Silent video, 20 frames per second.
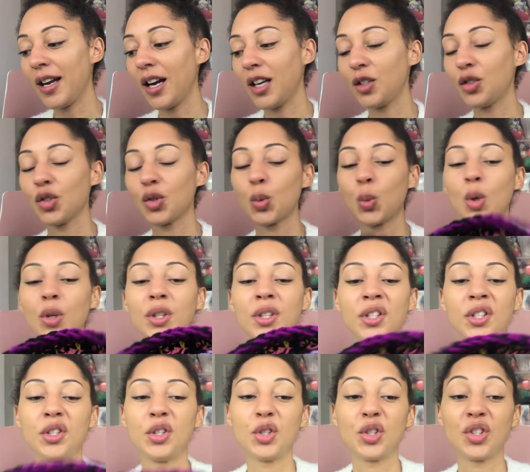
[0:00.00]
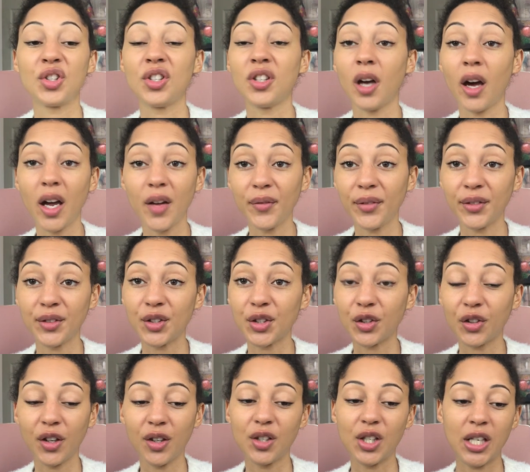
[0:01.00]
I just wanted to just dive into
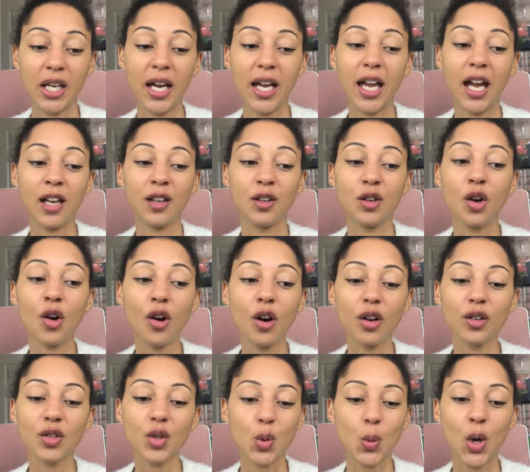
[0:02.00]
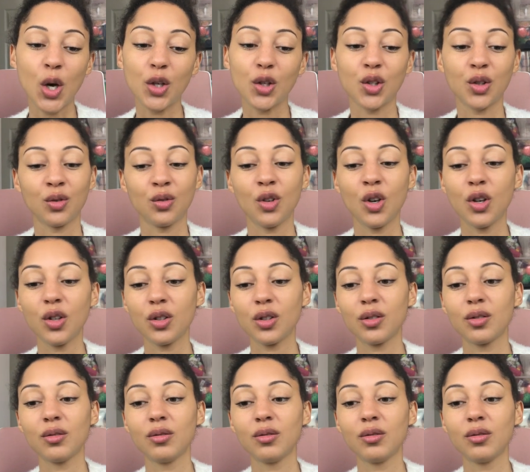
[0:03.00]
crochet and not swatch and not